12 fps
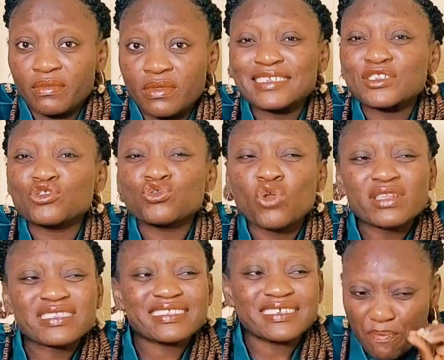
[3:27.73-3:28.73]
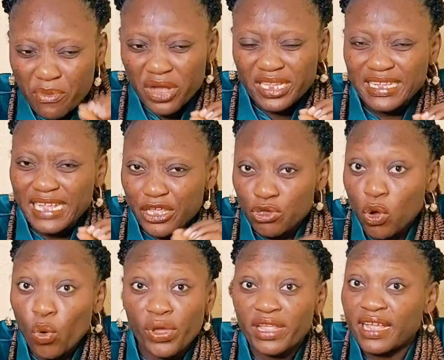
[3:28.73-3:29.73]
It is not the money that
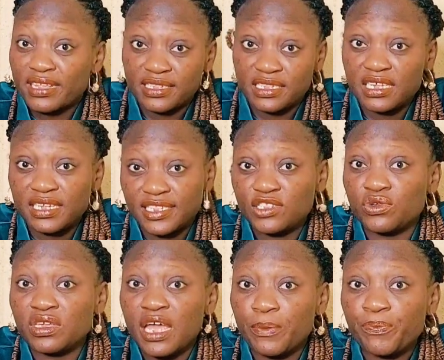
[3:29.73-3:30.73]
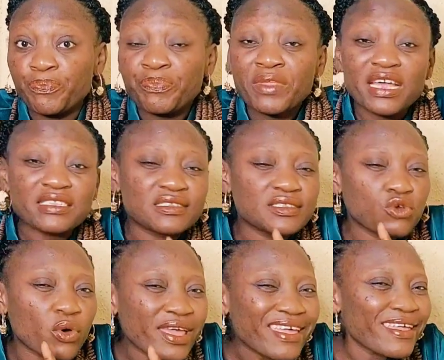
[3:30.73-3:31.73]
you're owing that is the issue here. It is
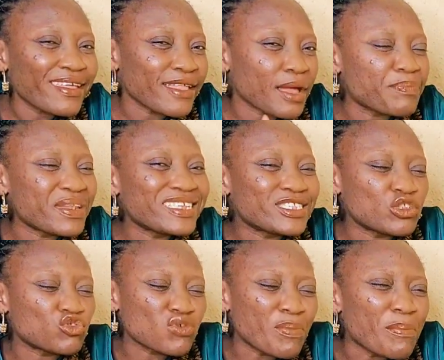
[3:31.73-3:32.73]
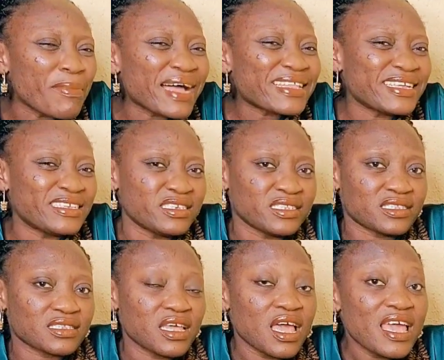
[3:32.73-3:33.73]
your inability to manage
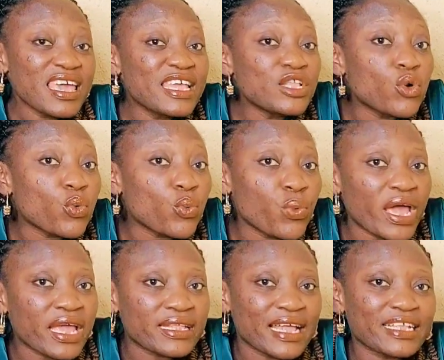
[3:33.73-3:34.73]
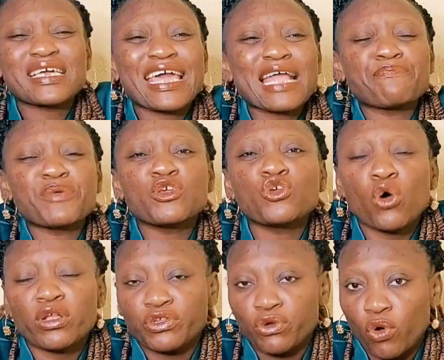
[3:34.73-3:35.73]
it in a way that doesn't get
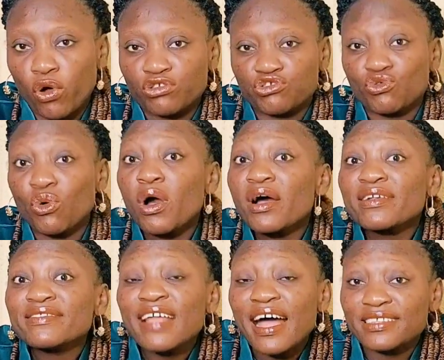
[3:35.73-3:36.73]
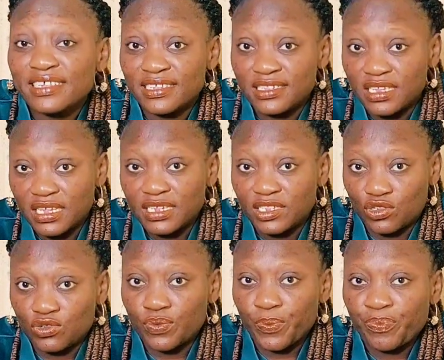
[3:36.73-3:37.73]
beyond your control that is the
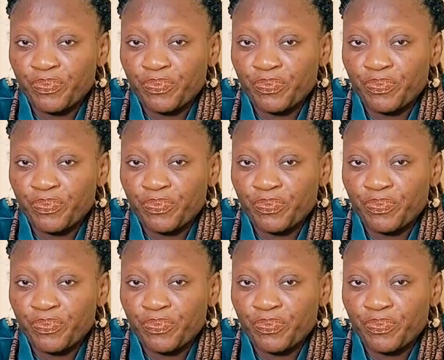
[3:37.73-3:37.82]
issue.